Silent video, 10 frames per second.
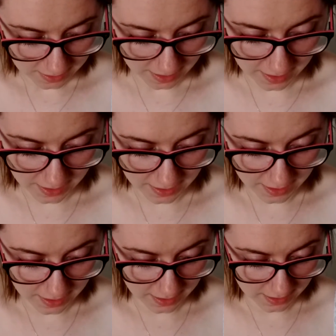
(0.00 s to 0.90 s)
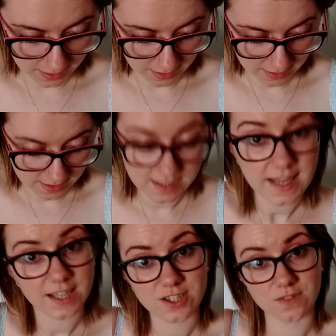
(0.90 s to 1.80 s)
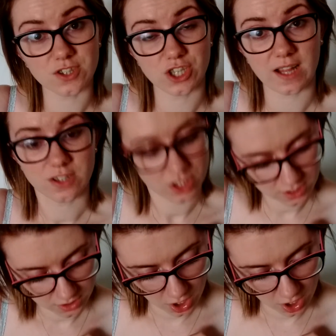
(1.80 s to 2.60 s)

6 of the challenges,